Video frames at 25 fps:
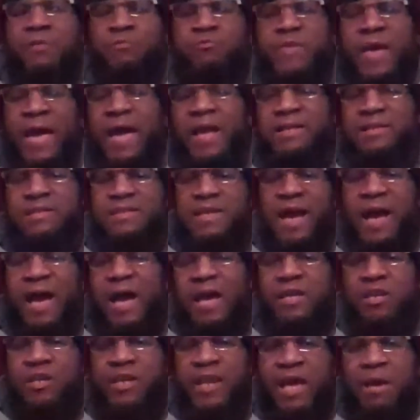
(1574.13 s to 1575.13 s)
That
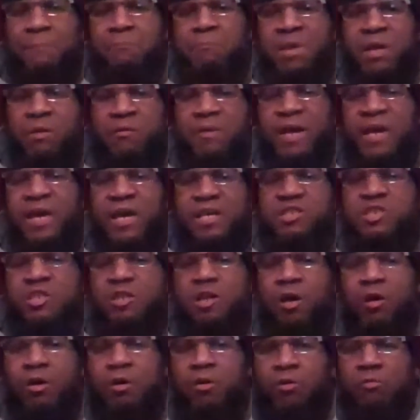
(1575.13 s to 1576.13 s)
guy in that mirror has
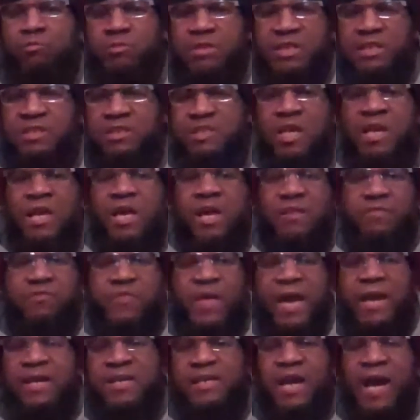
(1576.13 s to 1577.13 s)
cojones.
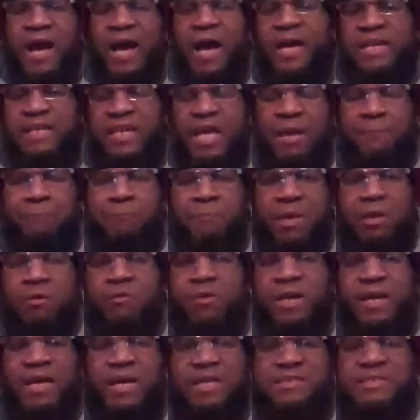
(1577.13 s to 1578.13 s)
That guy in that
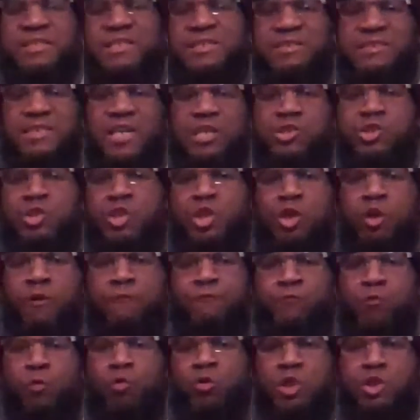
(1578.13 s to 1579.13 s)
mirror has testicular
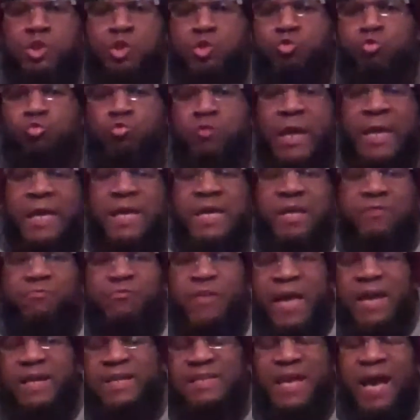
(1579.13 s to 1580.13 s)
fortitude.
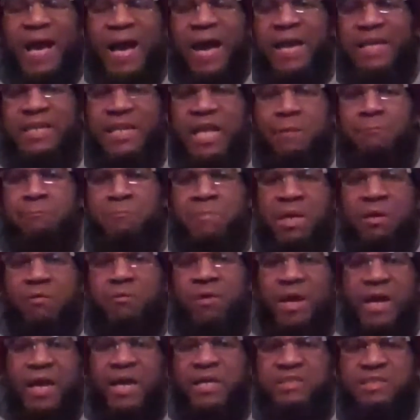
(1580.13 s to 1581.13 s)
That guy in that
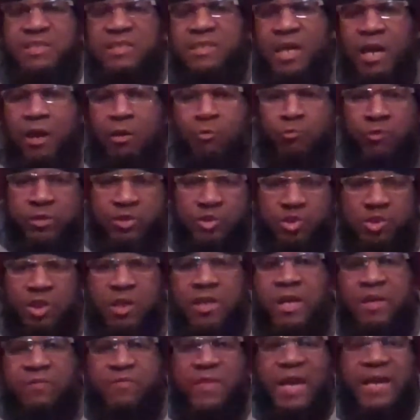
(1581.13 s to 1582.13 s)
mirror has courage.
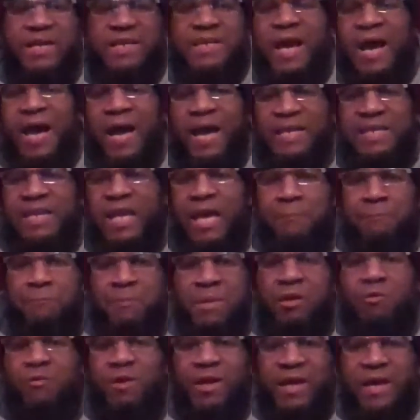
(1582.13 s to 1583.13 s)
That guy in that
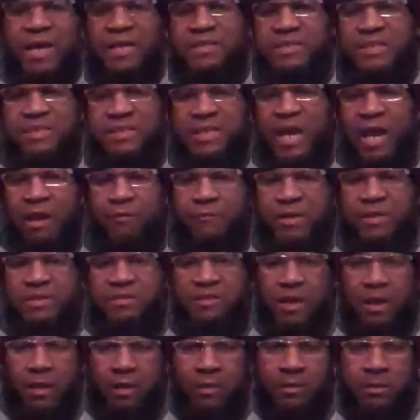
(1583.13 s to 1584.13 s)
mirror has
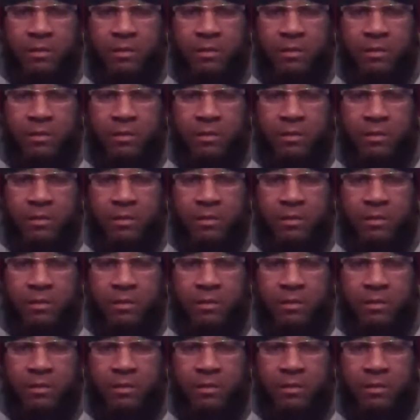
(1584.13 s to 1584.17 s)
character.